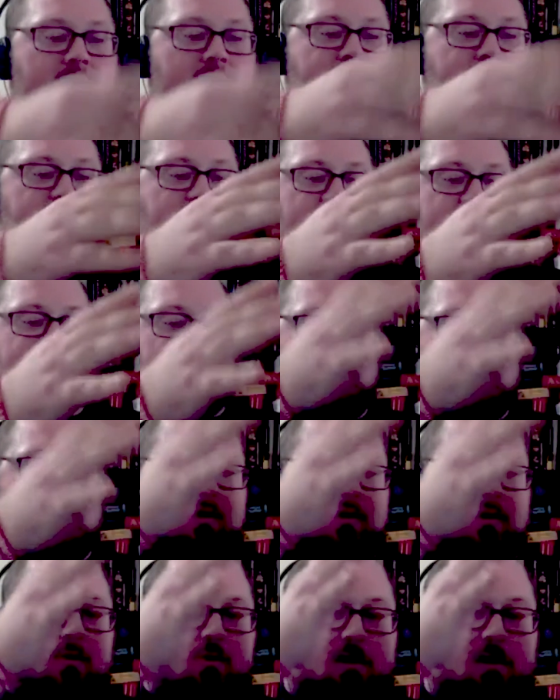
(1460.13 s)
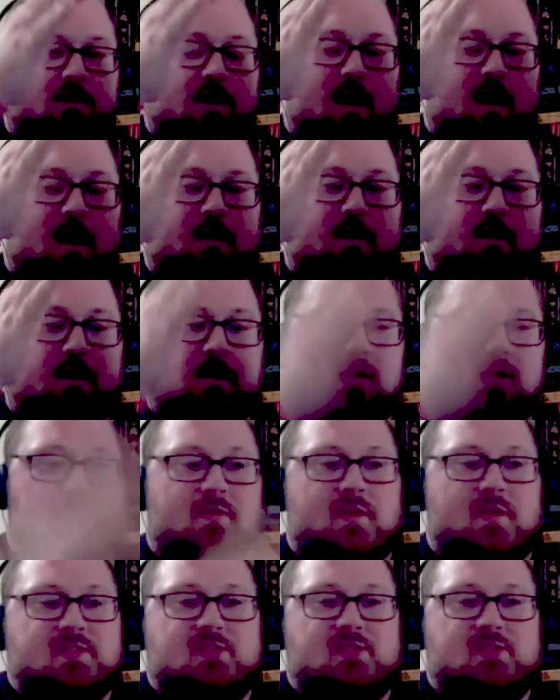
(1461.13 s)
So it's like they're going to work on,
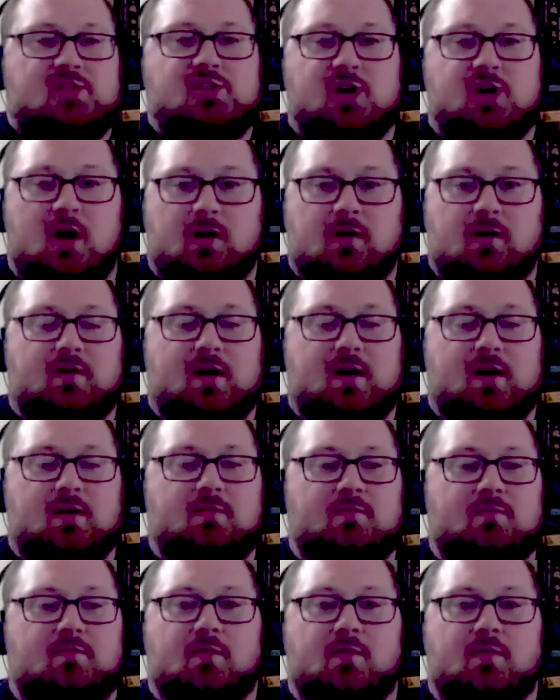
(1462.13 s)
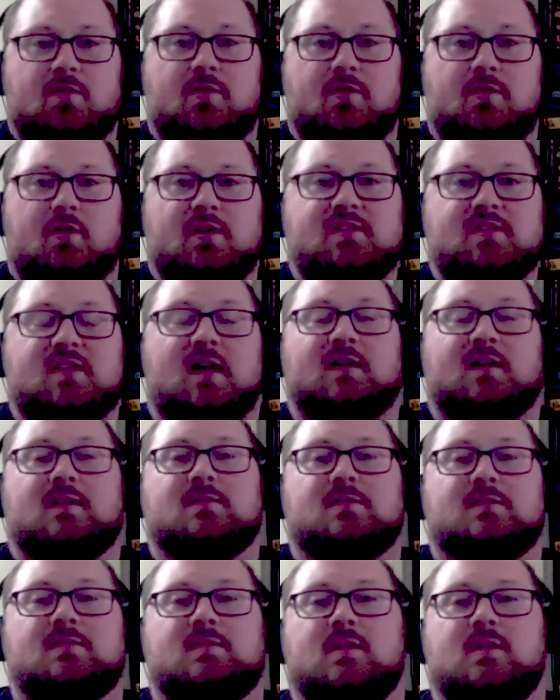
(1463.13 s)
this chunk of it for 30
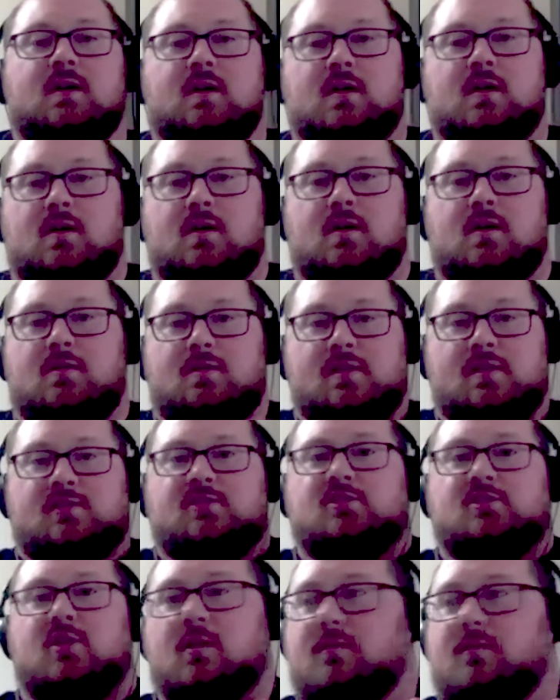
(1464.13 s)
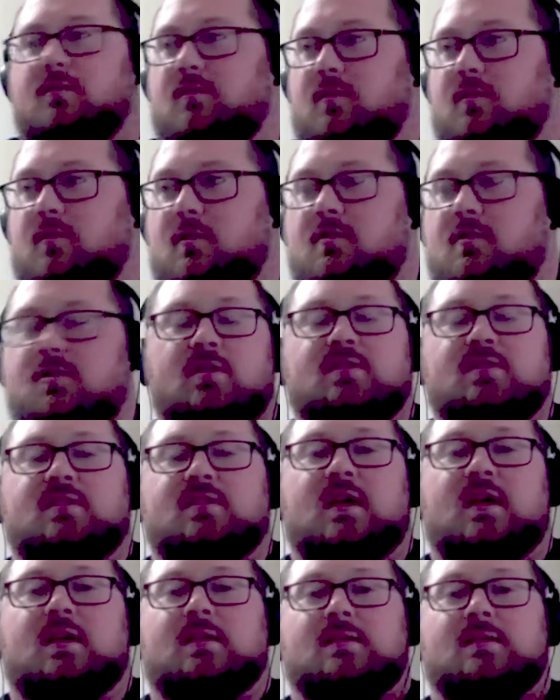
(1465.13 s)
seconds, this chunk for 30
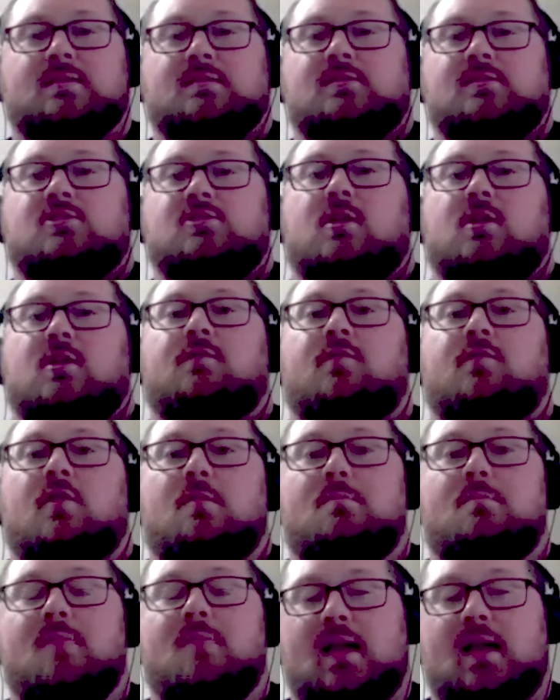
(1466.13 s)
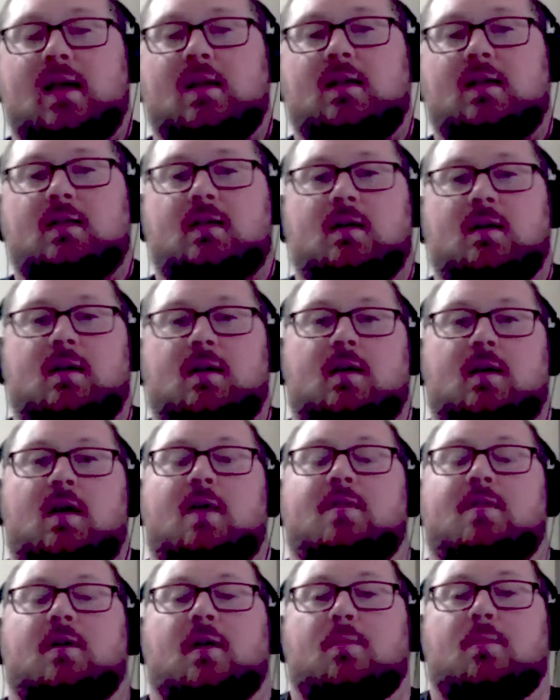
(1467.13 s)
seconds, this chunk for a minute,
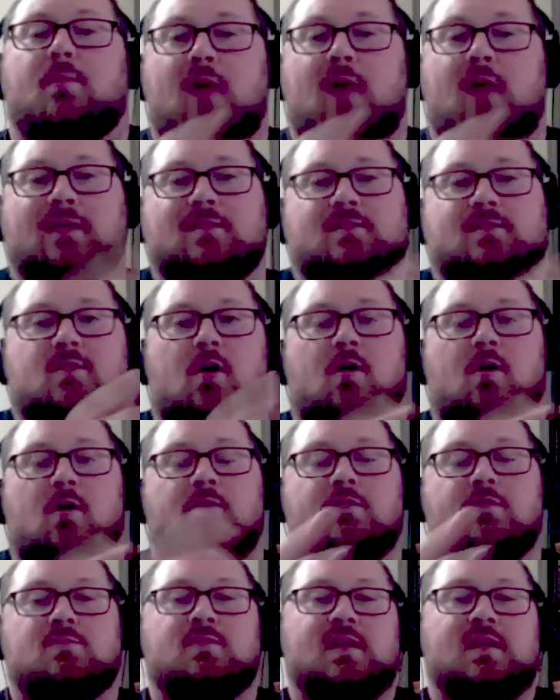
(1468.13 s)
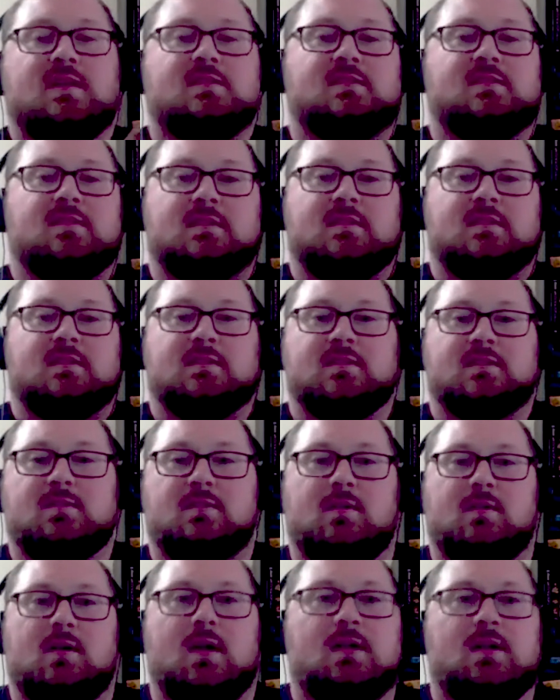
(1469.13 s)
and they're going to practice all of those
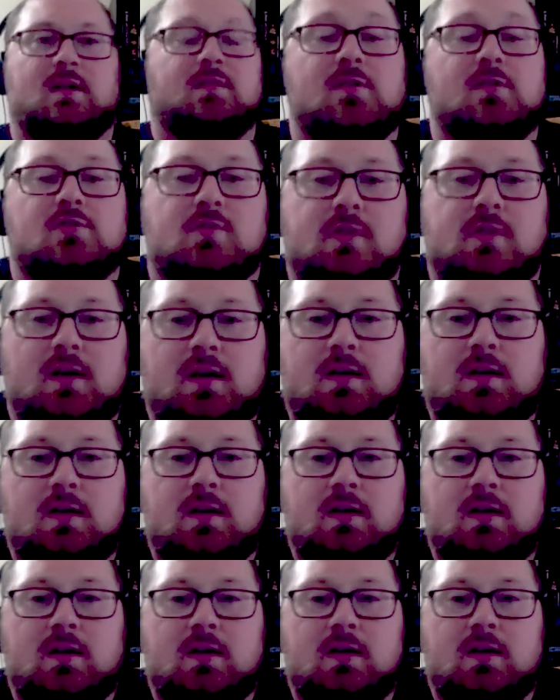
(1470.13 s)
pieces individually.